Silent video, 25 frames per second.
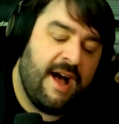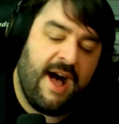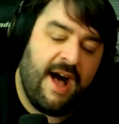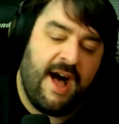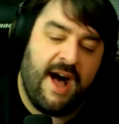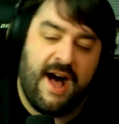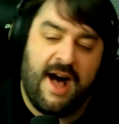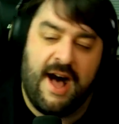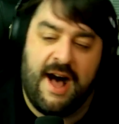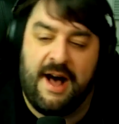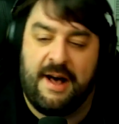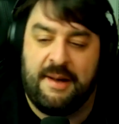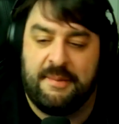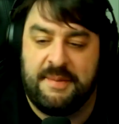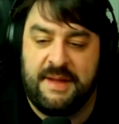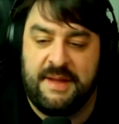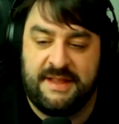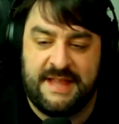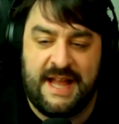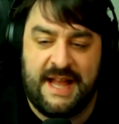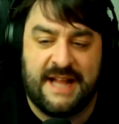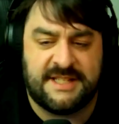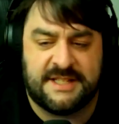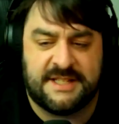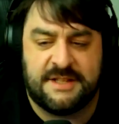
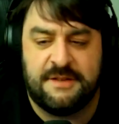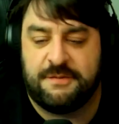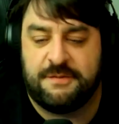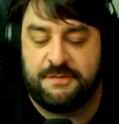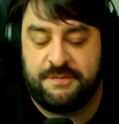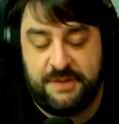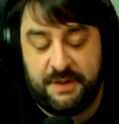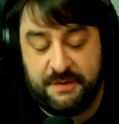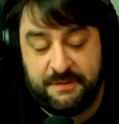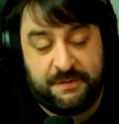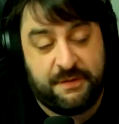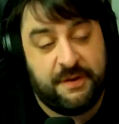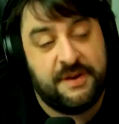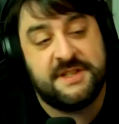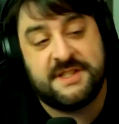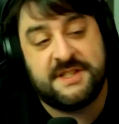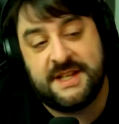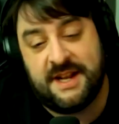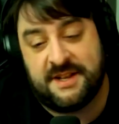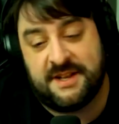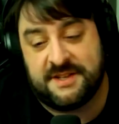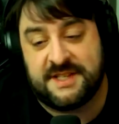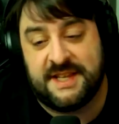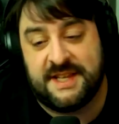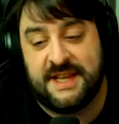And that's the first
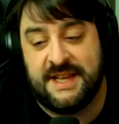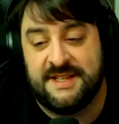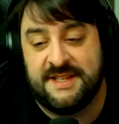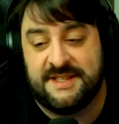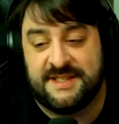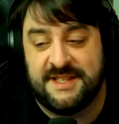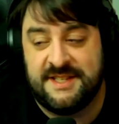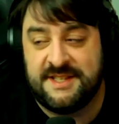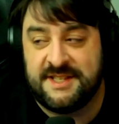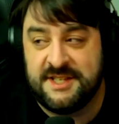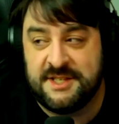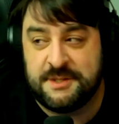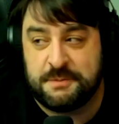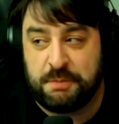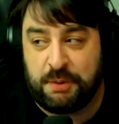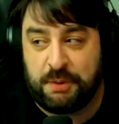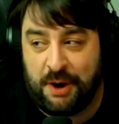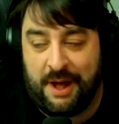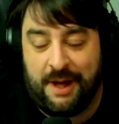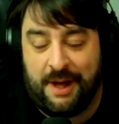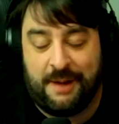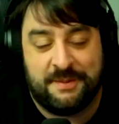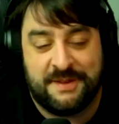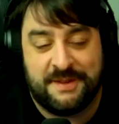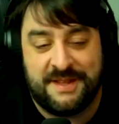thing I'll say is this is
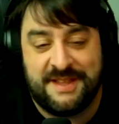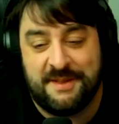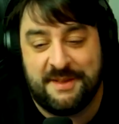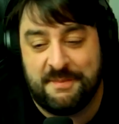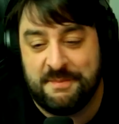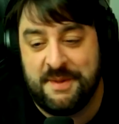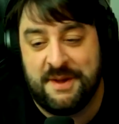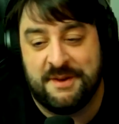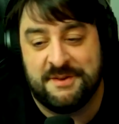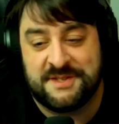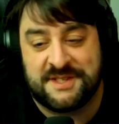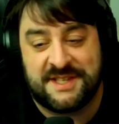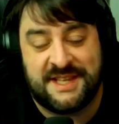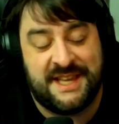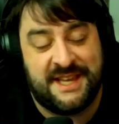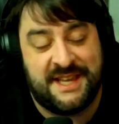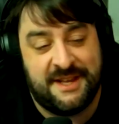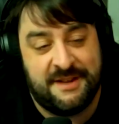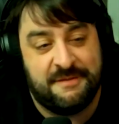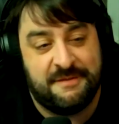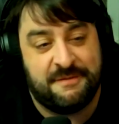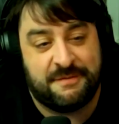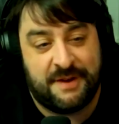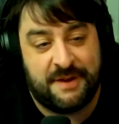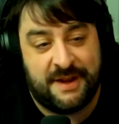probably the most
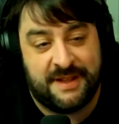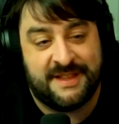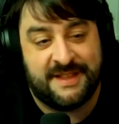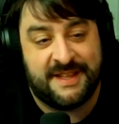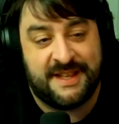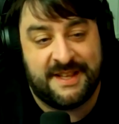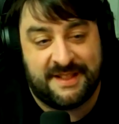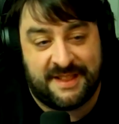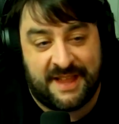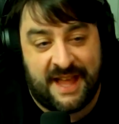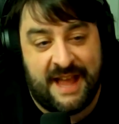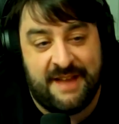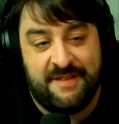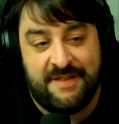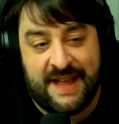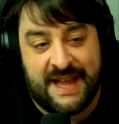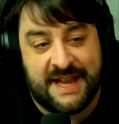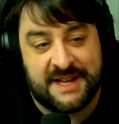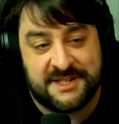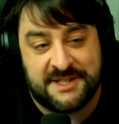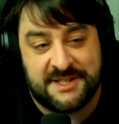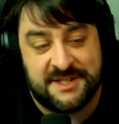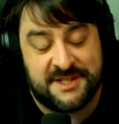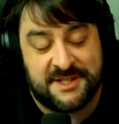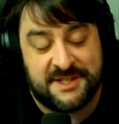kid friendly live
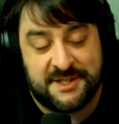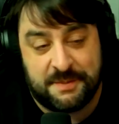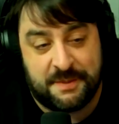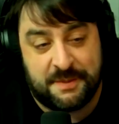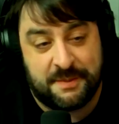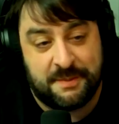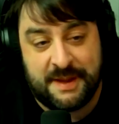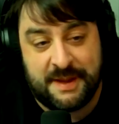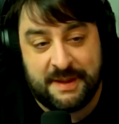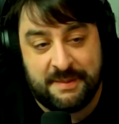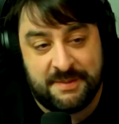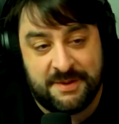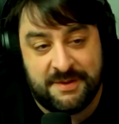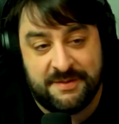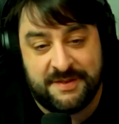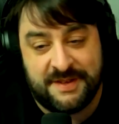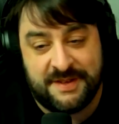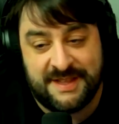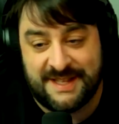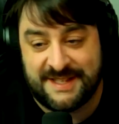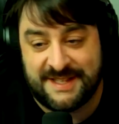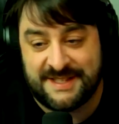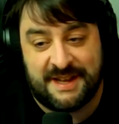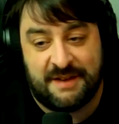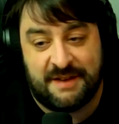action Superman movie
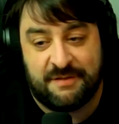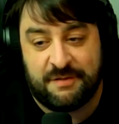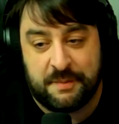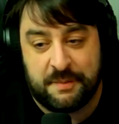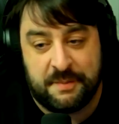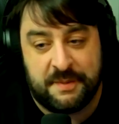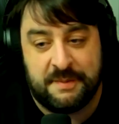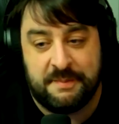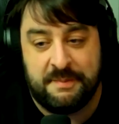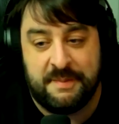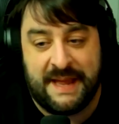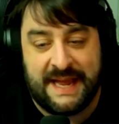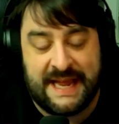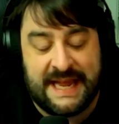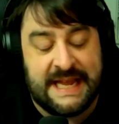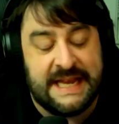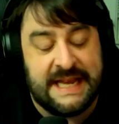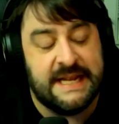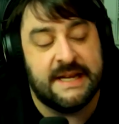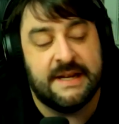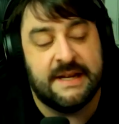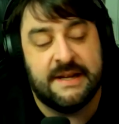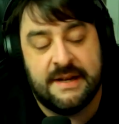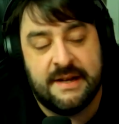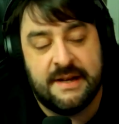that's ever been
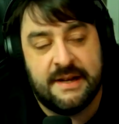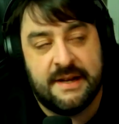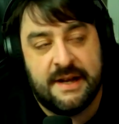made.